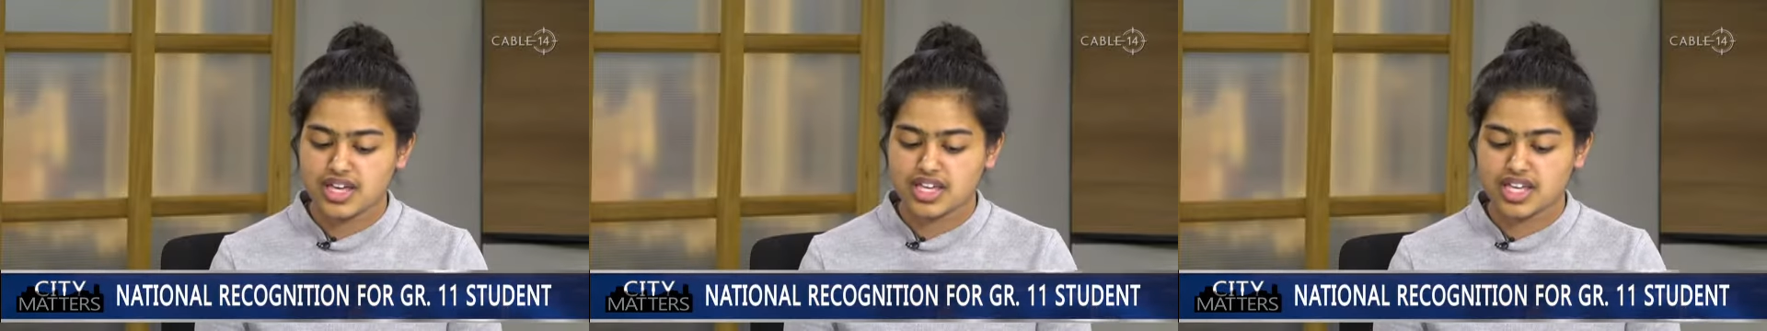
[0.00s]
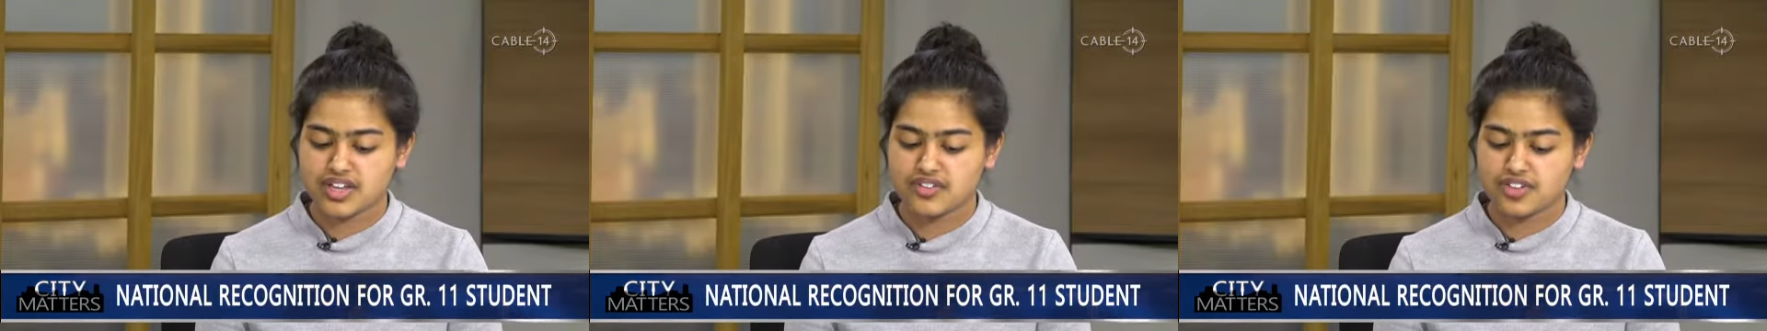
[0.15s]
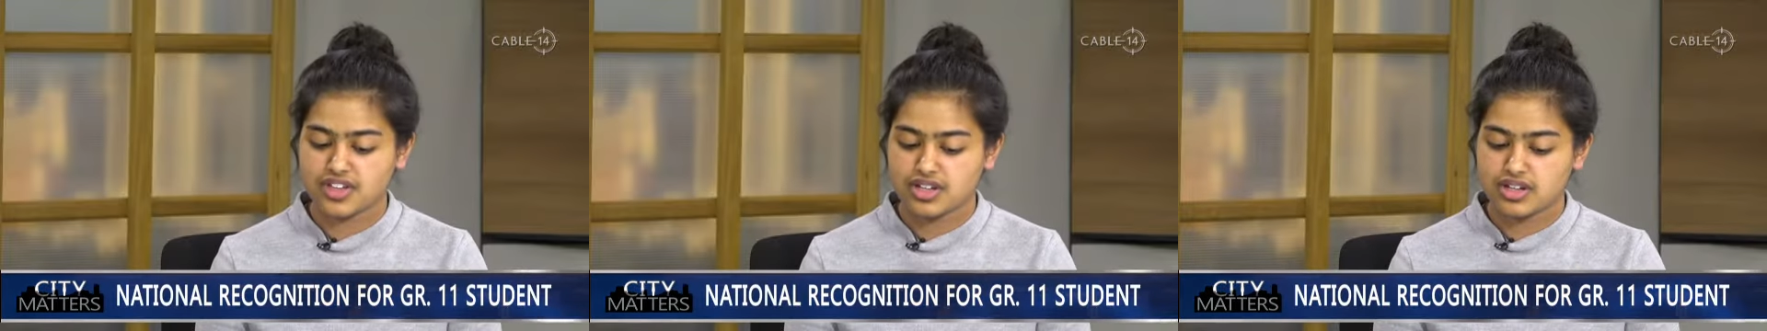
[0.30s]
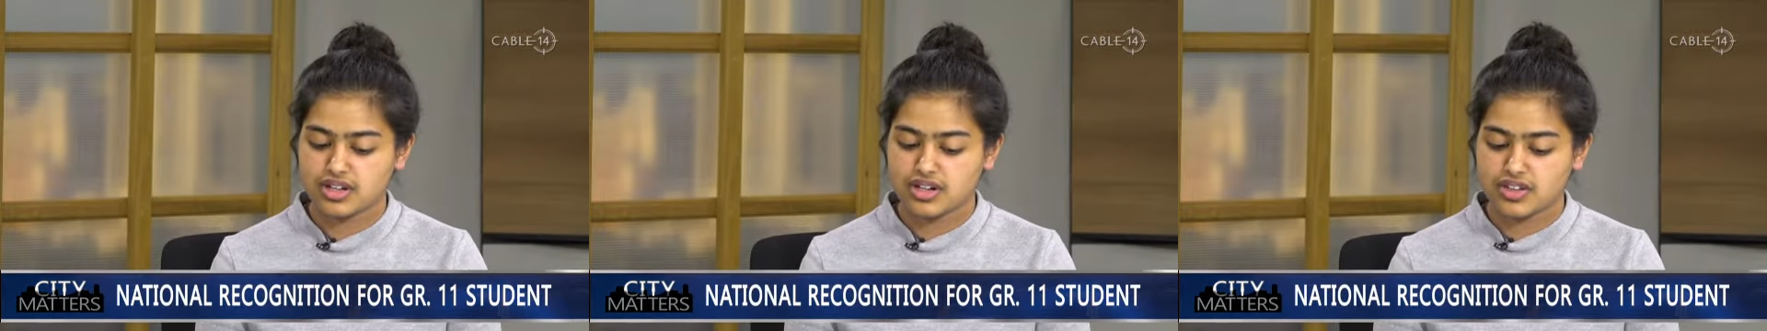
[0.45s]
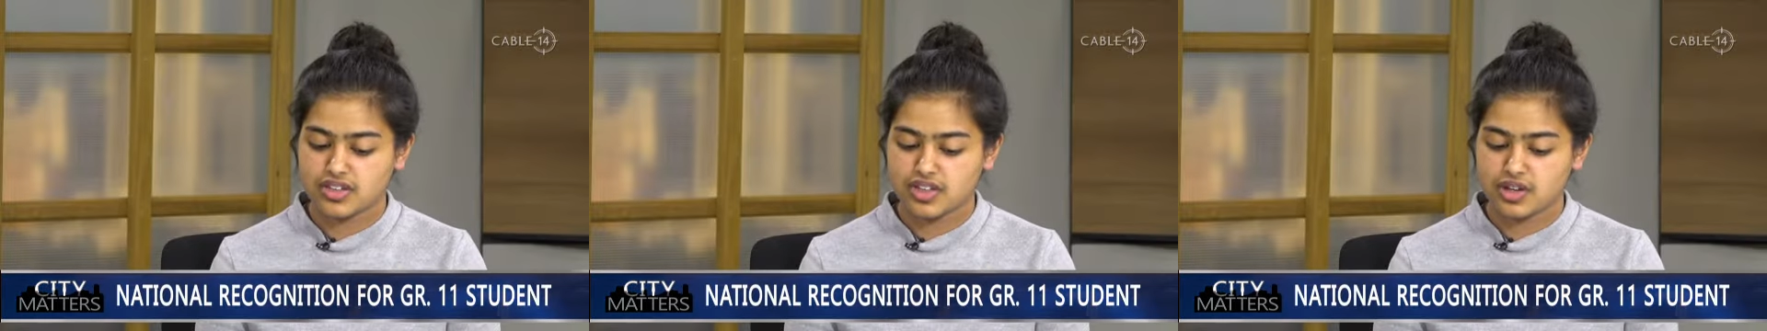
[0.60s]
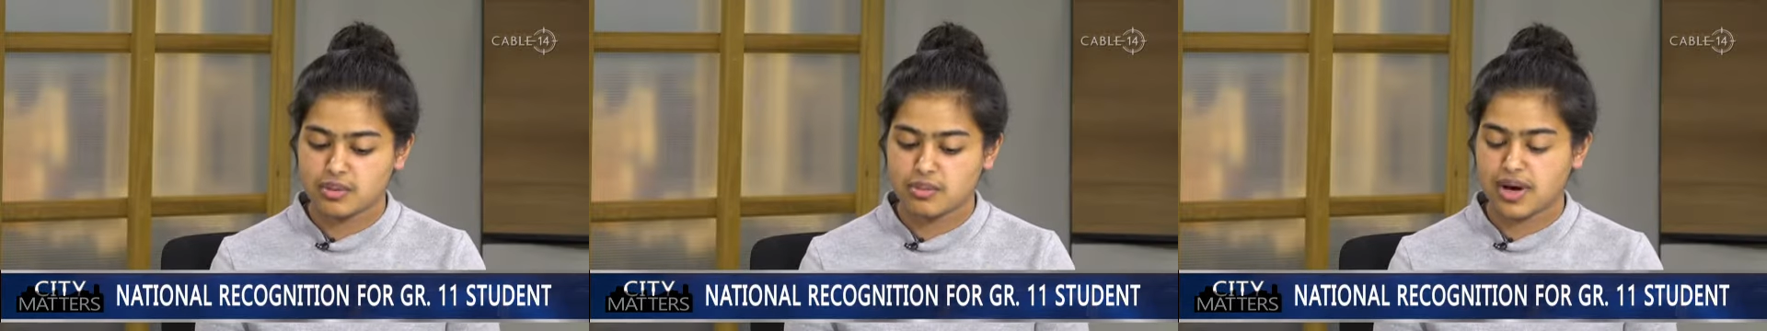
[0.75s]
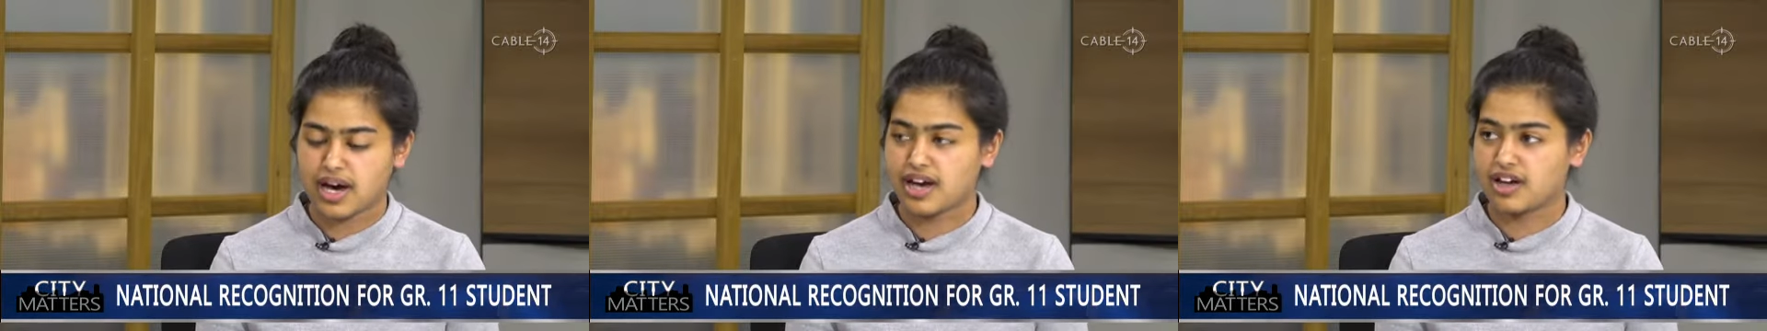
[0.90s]
given
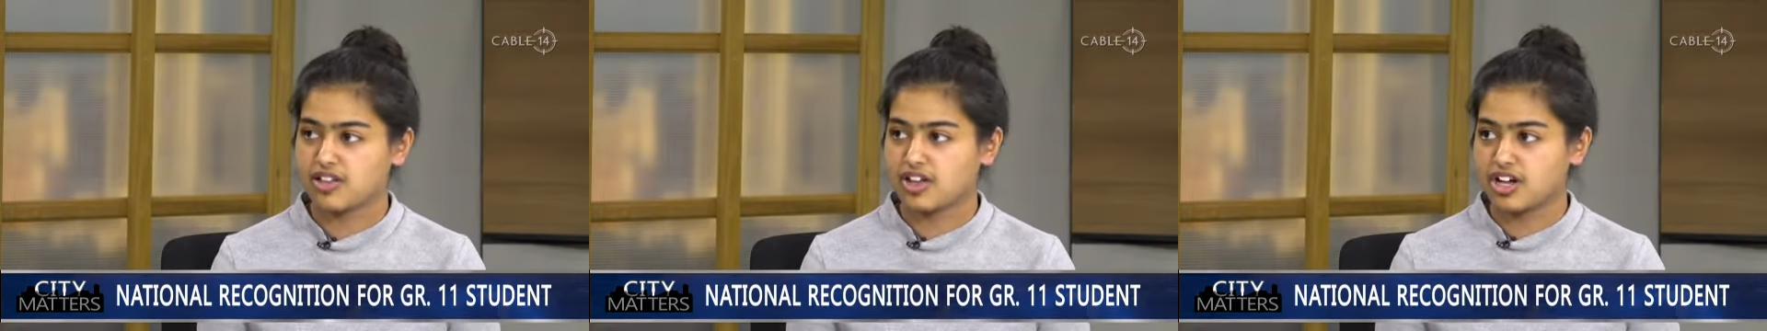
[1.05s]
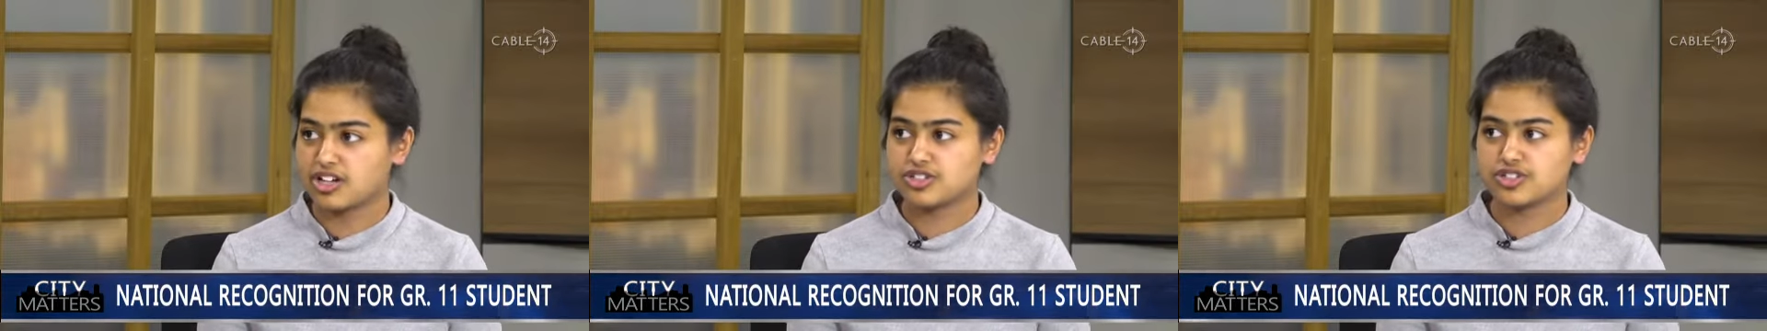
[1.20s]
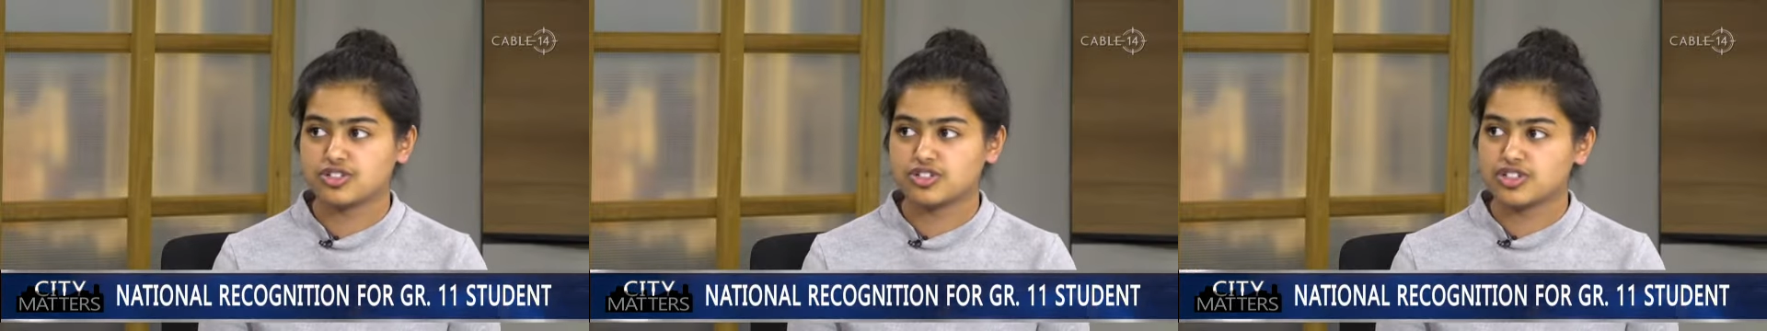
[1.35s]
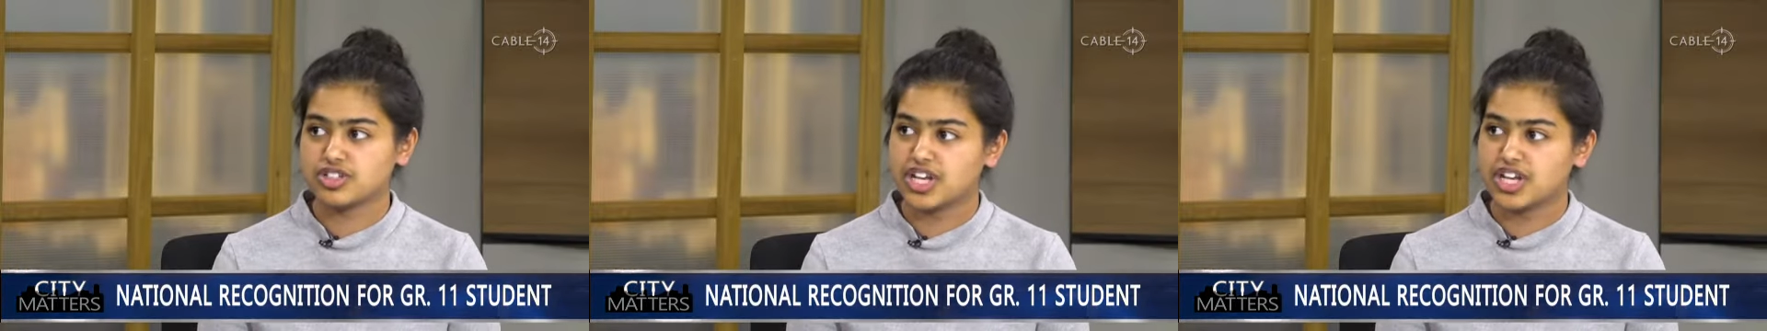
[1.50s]
the biological